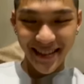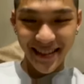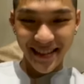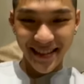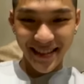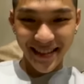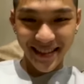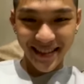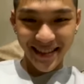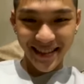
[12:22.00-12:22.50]

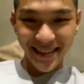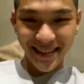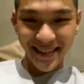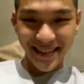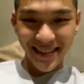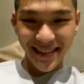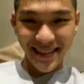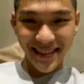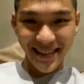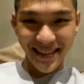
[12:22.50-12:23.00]

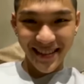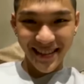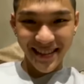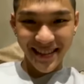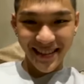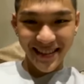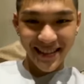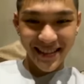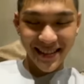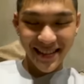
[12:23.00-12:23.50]

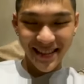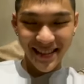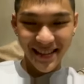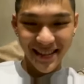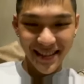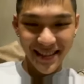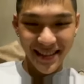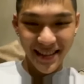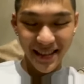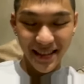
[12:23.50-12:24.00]

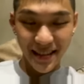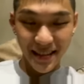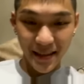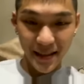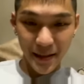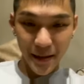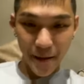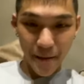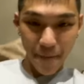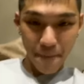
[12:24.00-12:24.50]

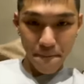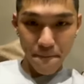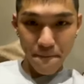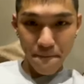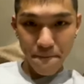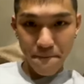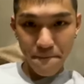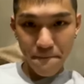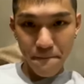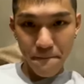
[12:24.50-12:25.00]

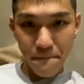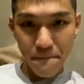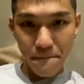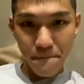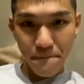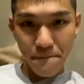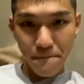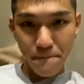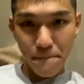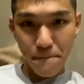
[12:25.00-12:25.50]

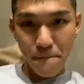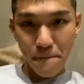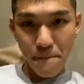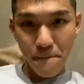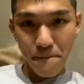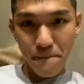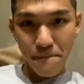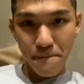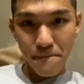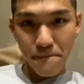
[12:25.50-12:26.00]

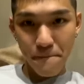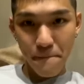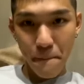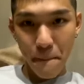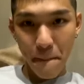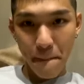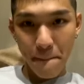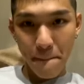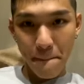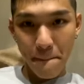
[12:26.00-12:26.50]

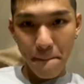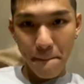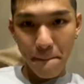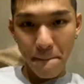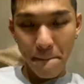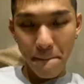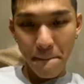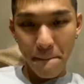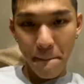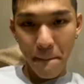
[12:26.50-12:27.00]

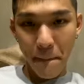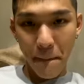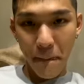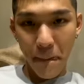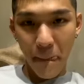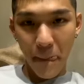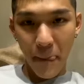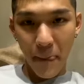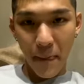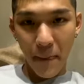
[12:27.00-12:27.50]

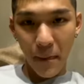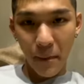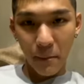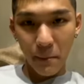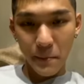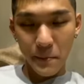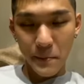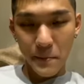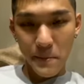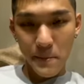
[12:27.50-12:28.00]

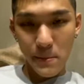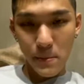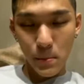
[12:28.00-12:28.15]
This person isn't speaking.